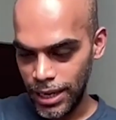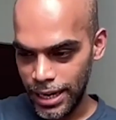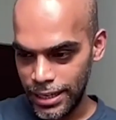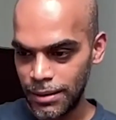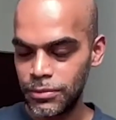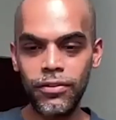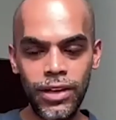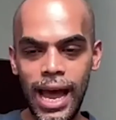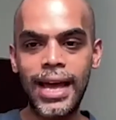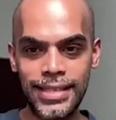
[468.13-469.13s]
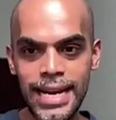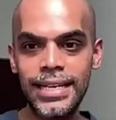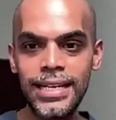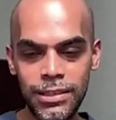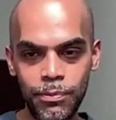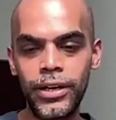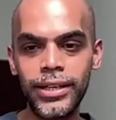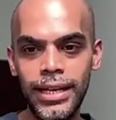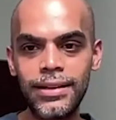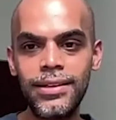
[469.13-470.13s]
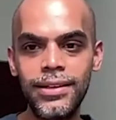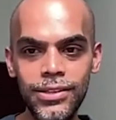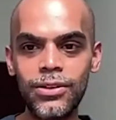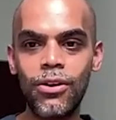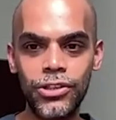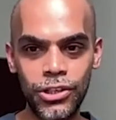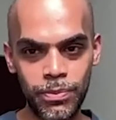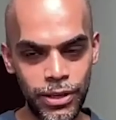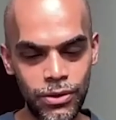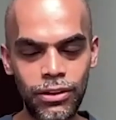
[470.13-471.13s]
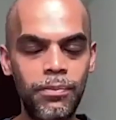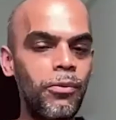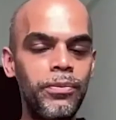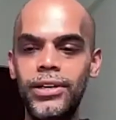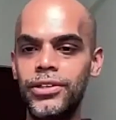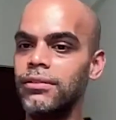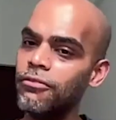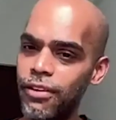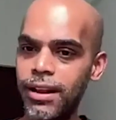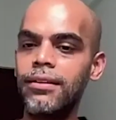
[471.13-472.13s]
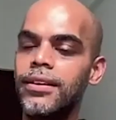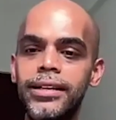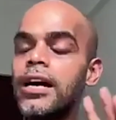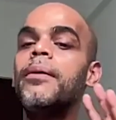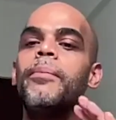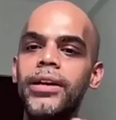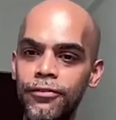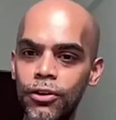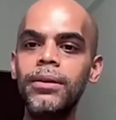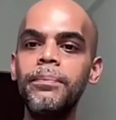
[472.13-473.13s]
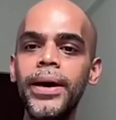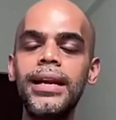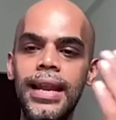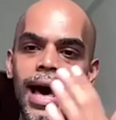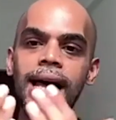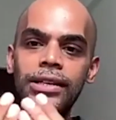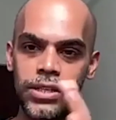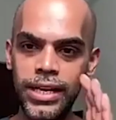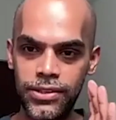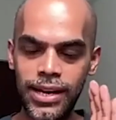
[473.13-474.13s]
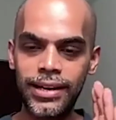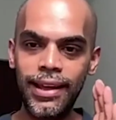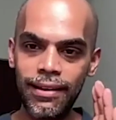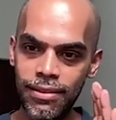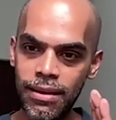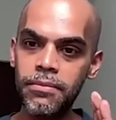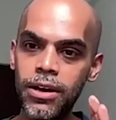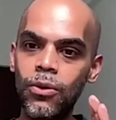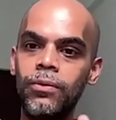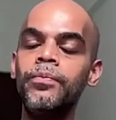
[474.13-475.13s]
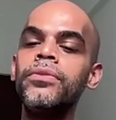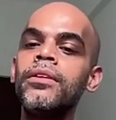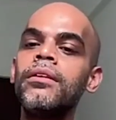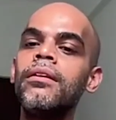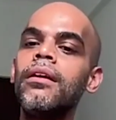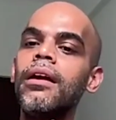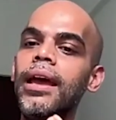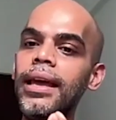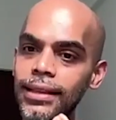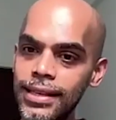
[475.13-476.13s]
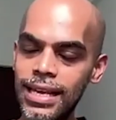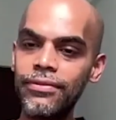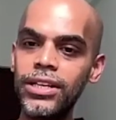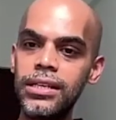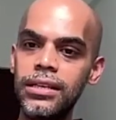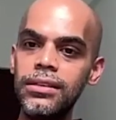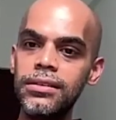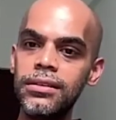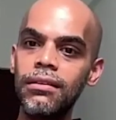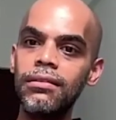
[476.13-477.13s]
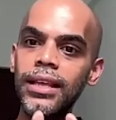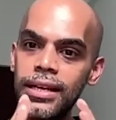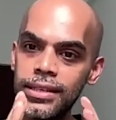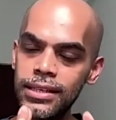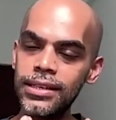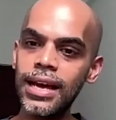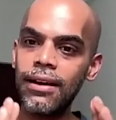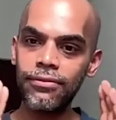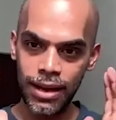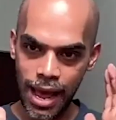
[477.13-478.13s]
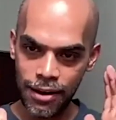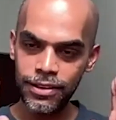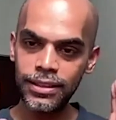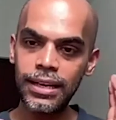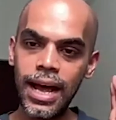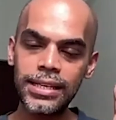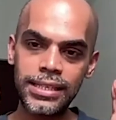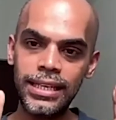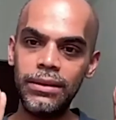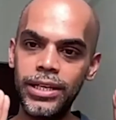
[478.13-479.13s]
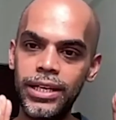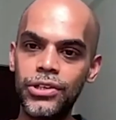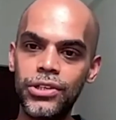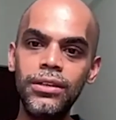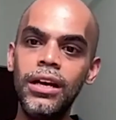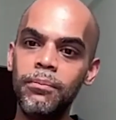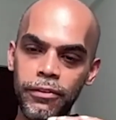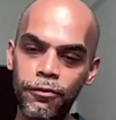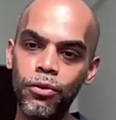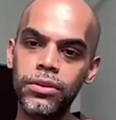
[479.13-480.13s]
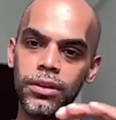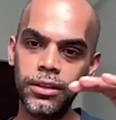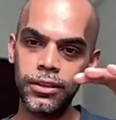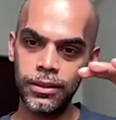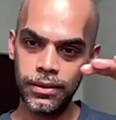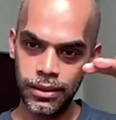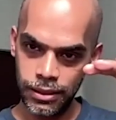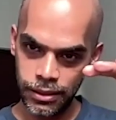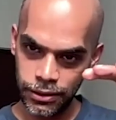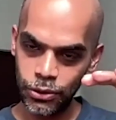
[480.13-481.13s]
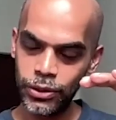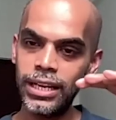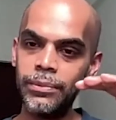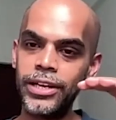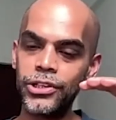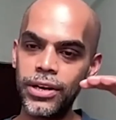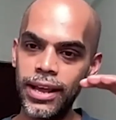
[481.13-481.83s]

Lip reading: In terms of as entities, political entities, and not just based on their population. Fair, right? But if you compare large states and take them alone, in the 70s, they did have, after the last delimitation, before the delimitation